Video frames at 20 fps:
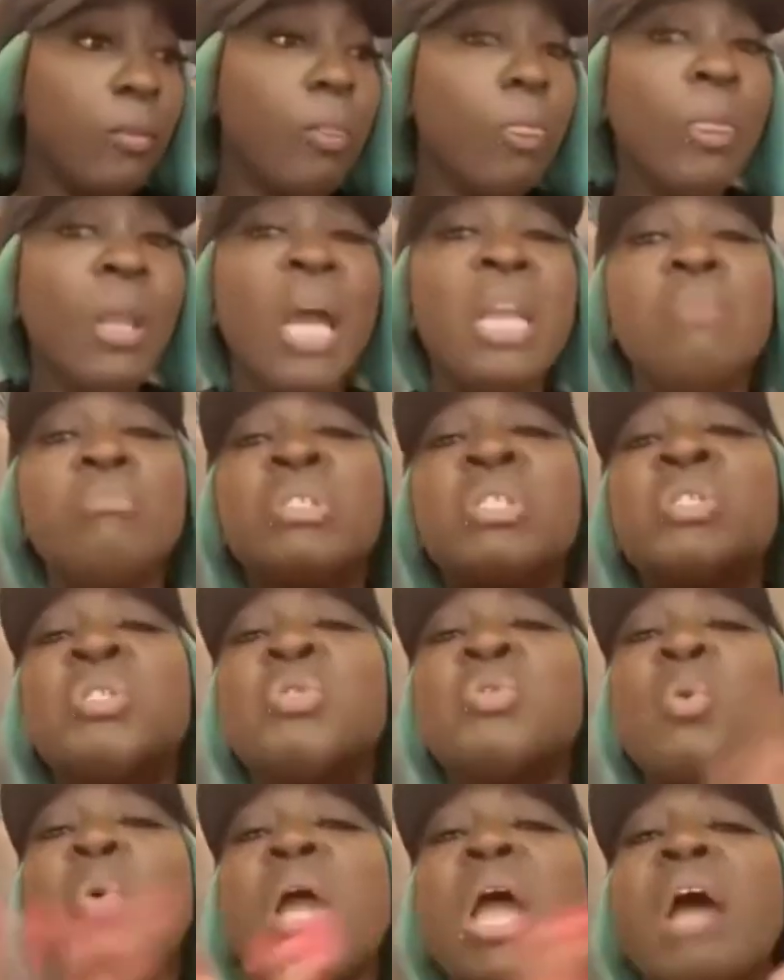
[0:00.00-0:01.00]
And him
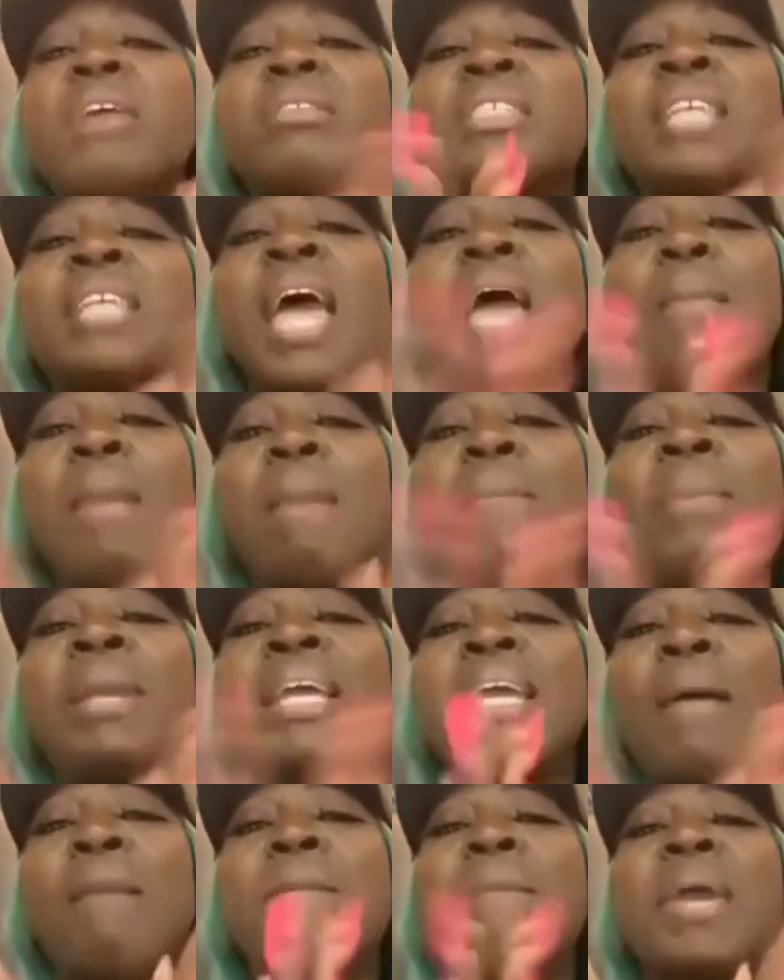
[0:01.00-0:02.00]
swear, say him a play
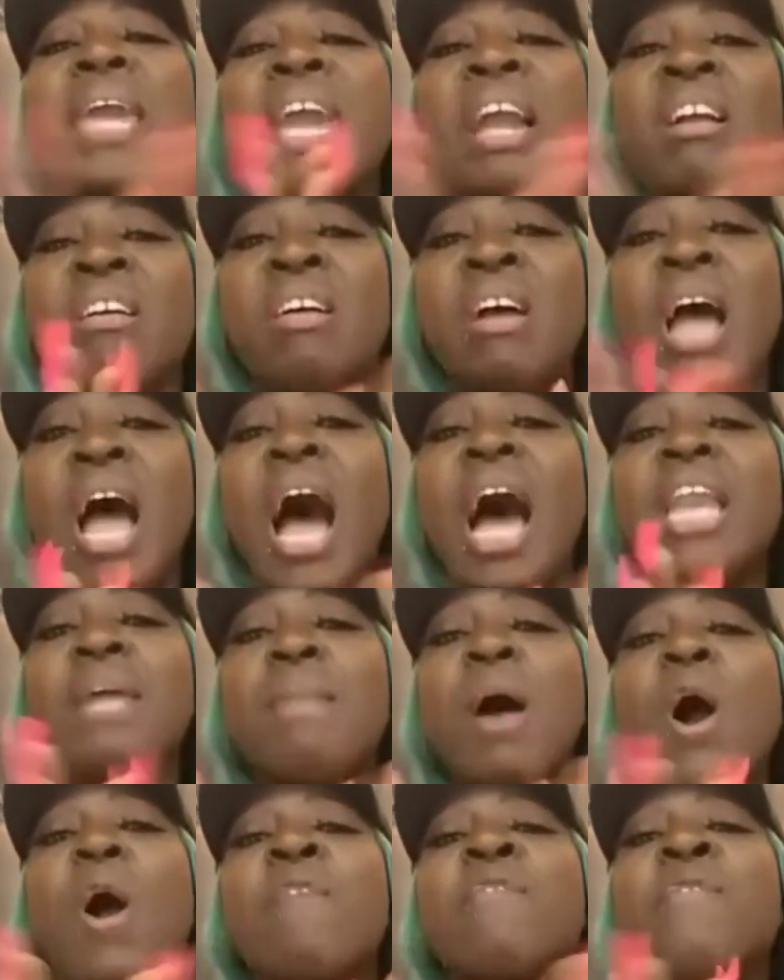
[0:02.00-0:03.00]
big. And him
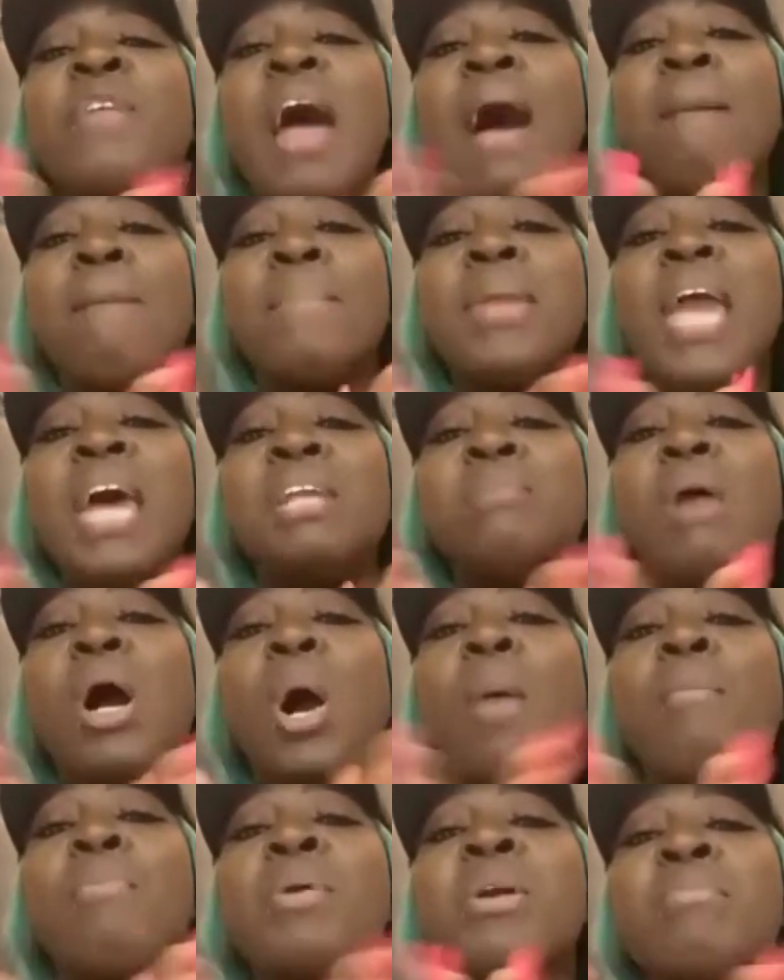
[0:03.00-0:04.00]
a go flap me, and him a
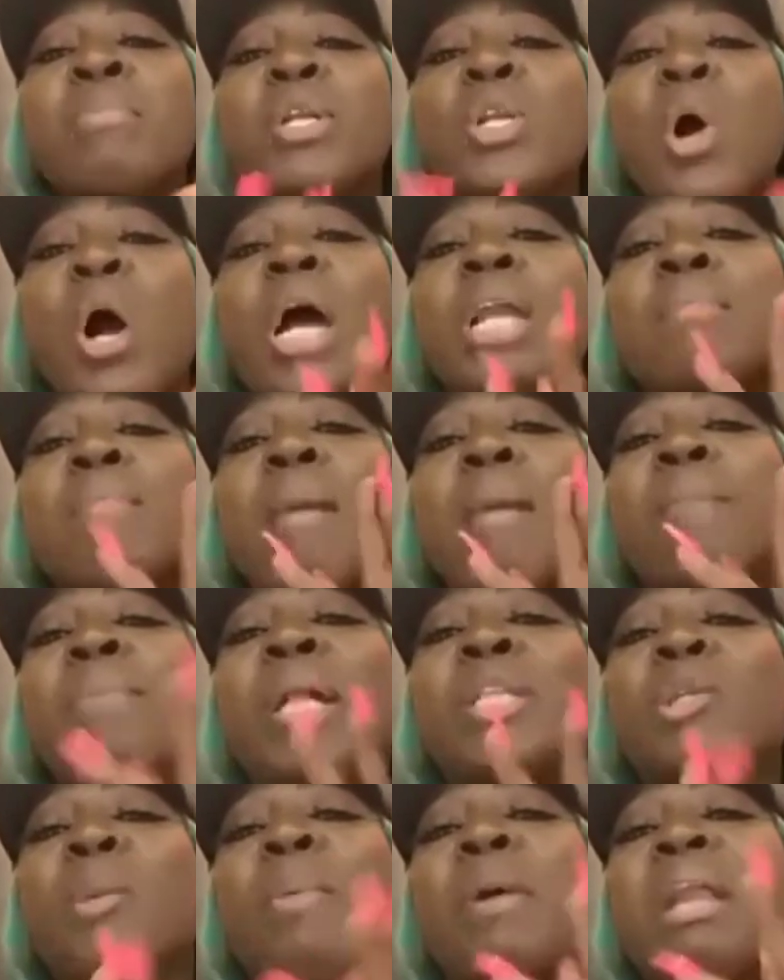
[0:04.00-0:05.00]
go bring me down. And him a
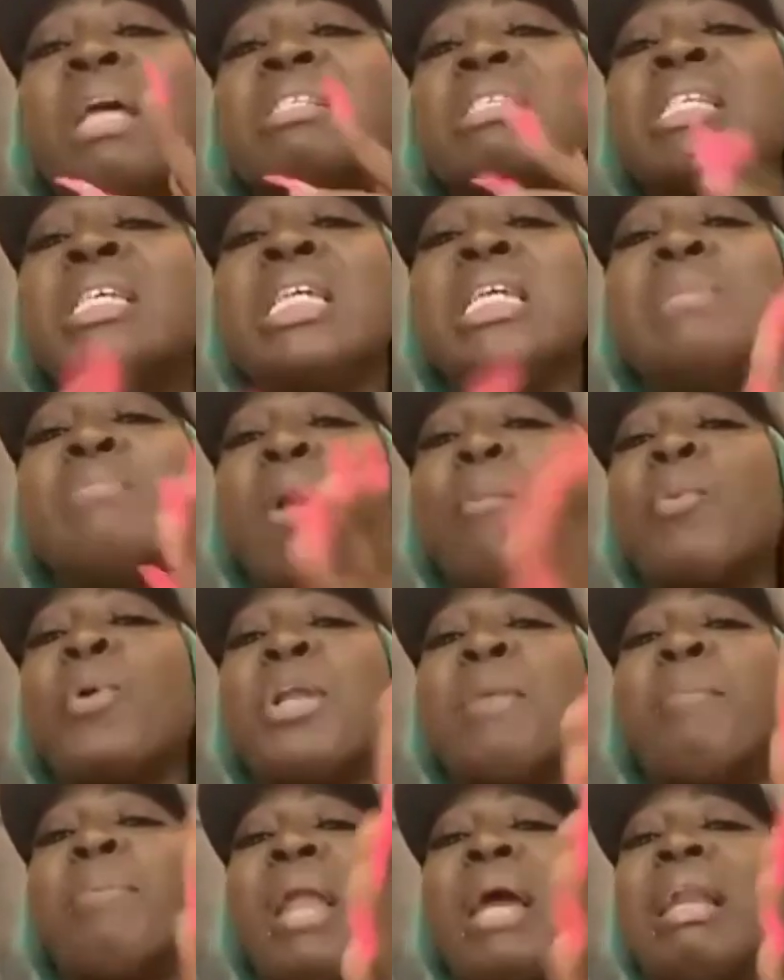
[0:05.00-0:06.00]
plot up and a scheme up with the
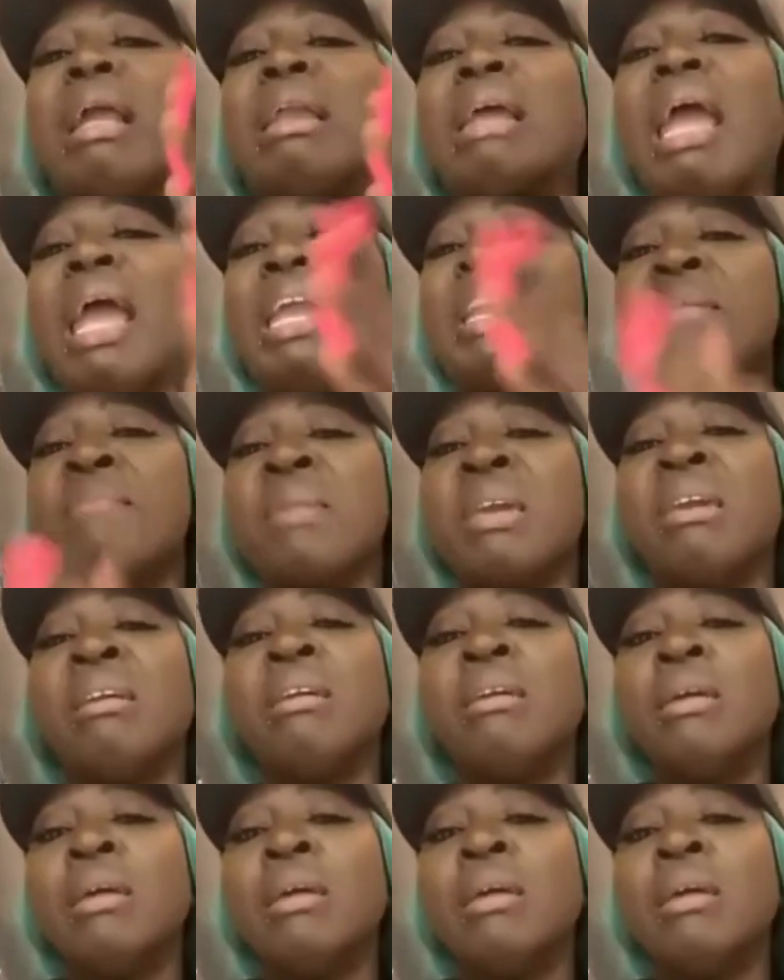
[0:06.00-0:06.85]
plan of the enemy.